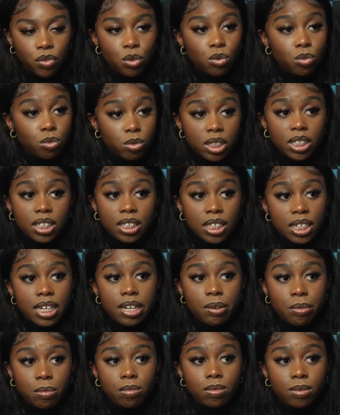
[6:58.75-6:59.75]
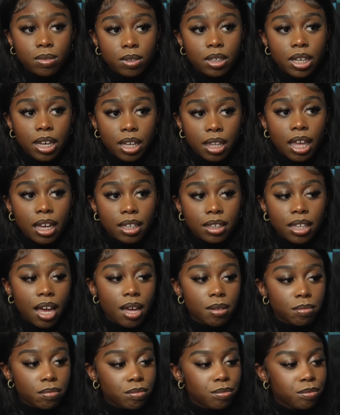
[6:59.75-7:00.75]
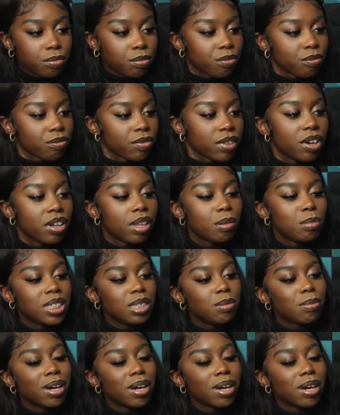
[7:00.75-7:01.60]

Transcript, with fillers: you really needed it like that. Yeah. Here, let me see